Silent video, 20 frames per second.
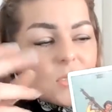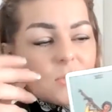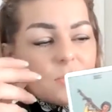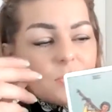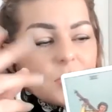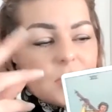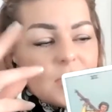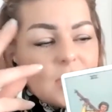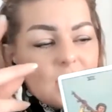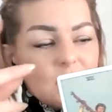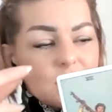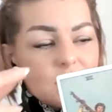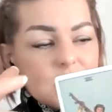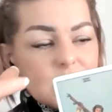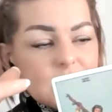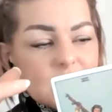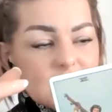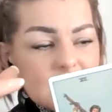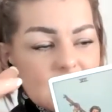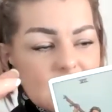
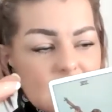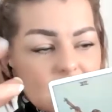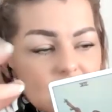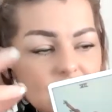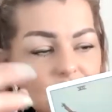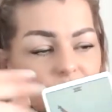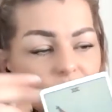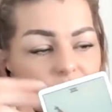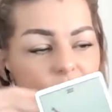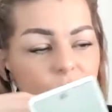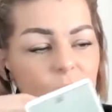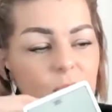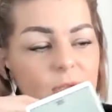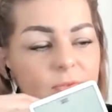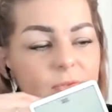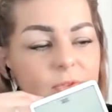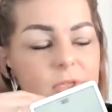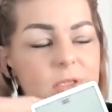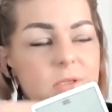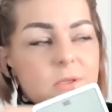I don't know
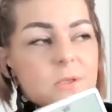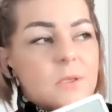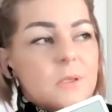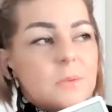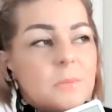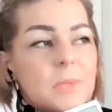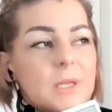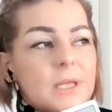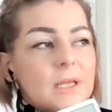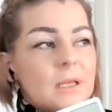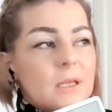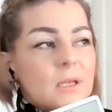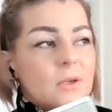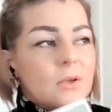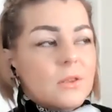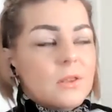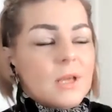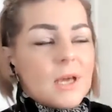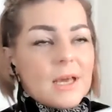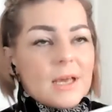if there's going to be
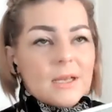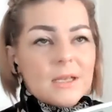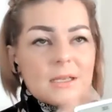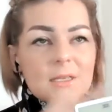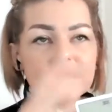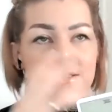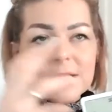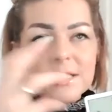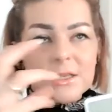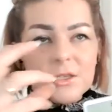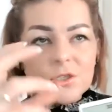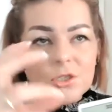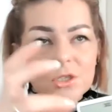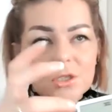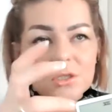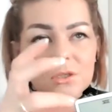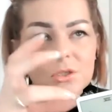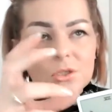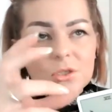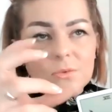another
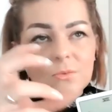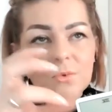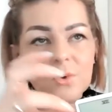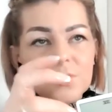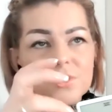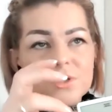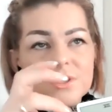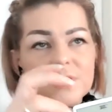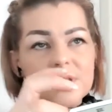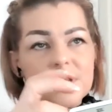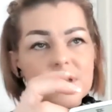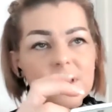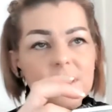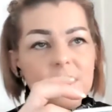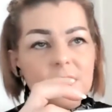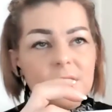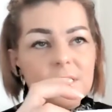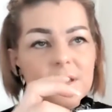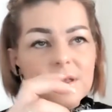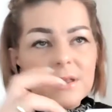accusation towards
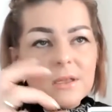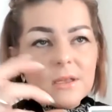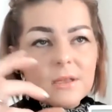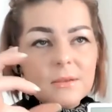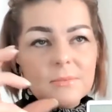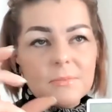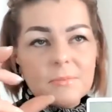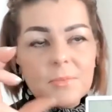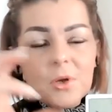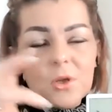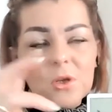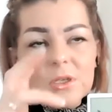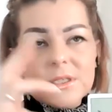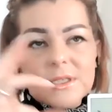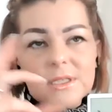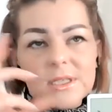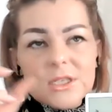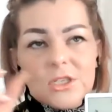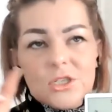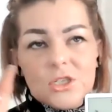a
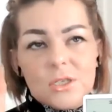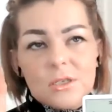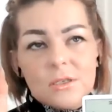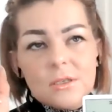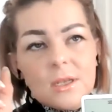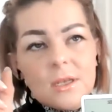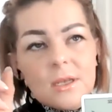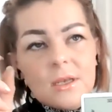politician,